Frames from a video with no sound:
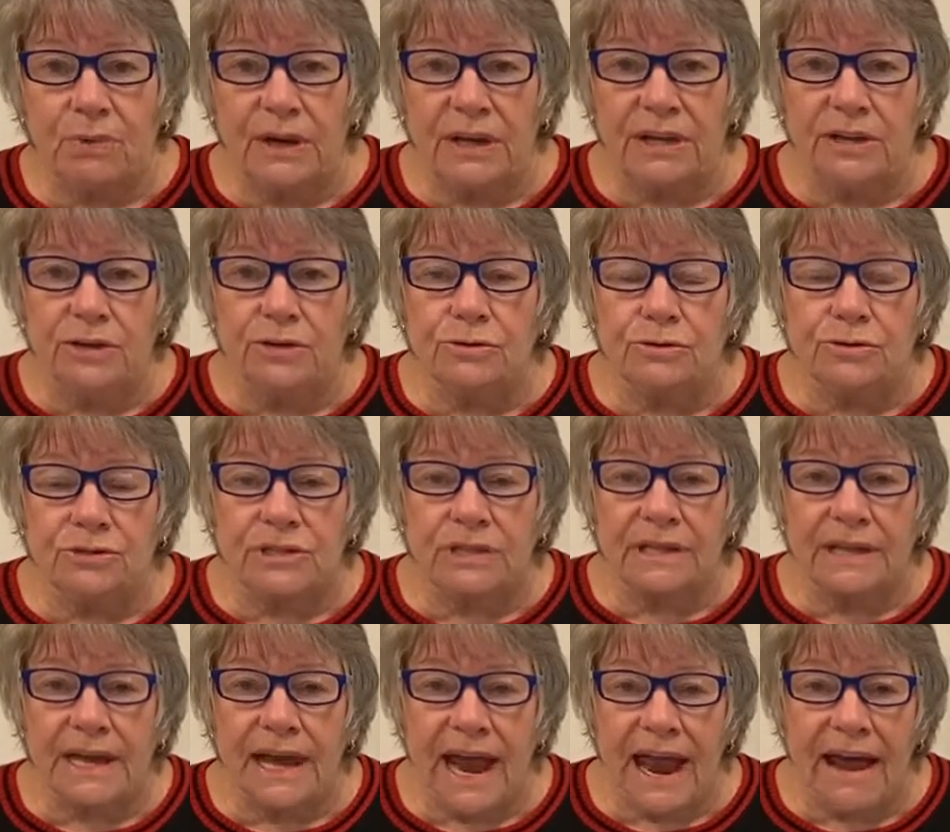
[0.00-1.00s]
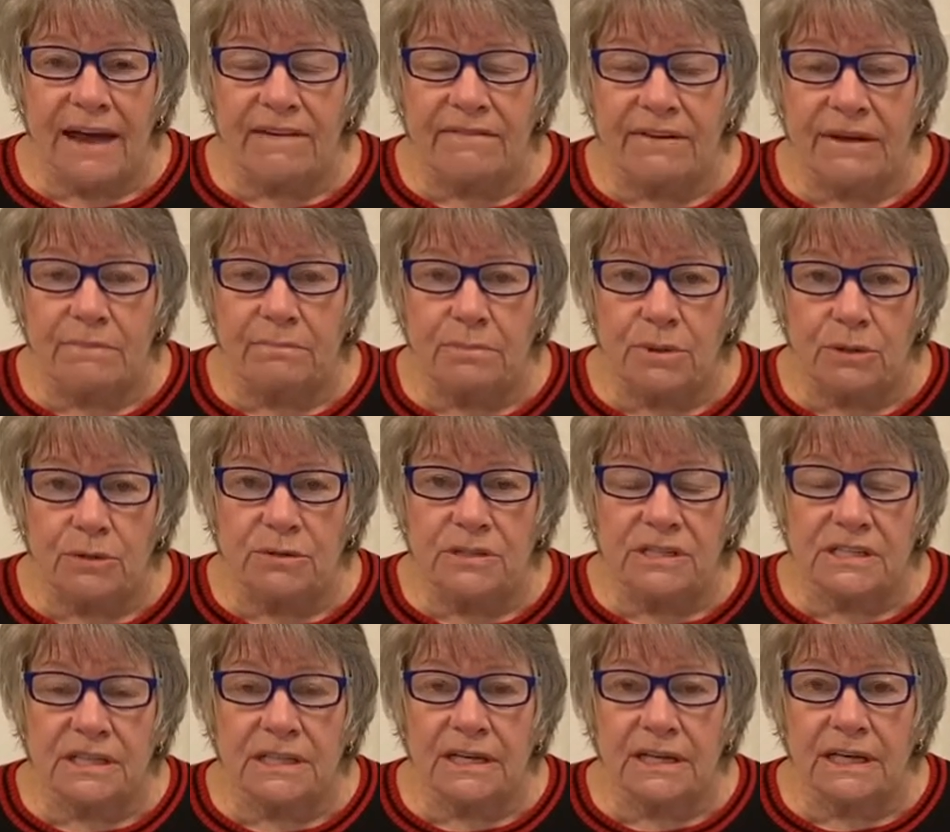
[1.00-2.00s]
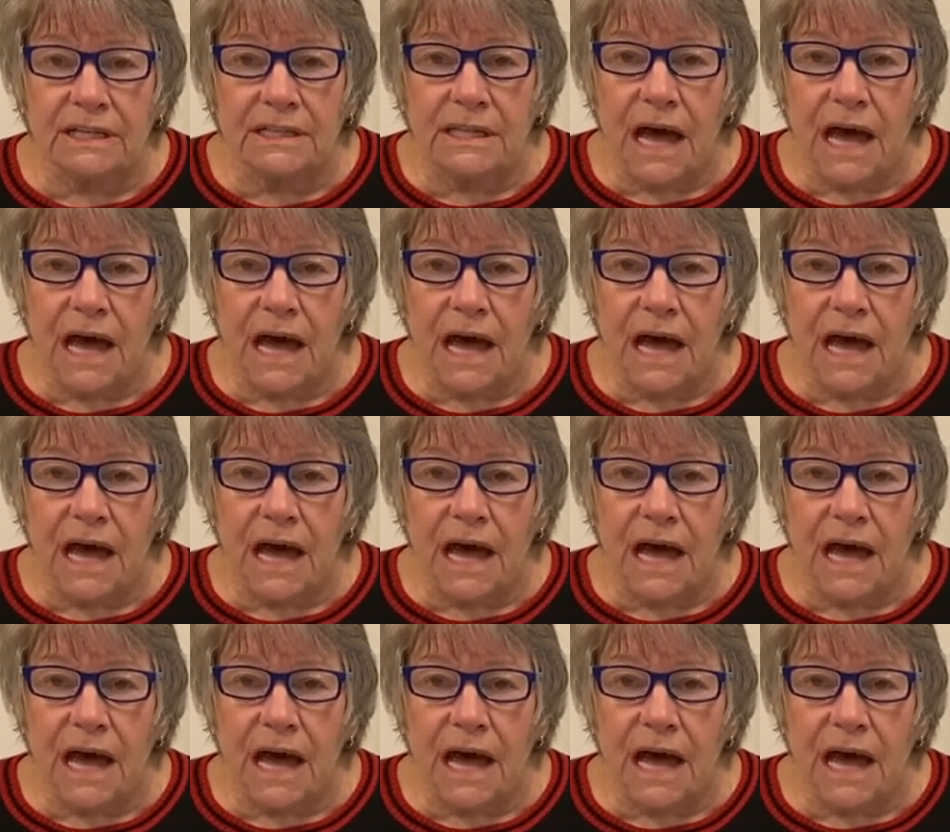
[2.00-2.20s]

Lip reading: we usually have at Boonslick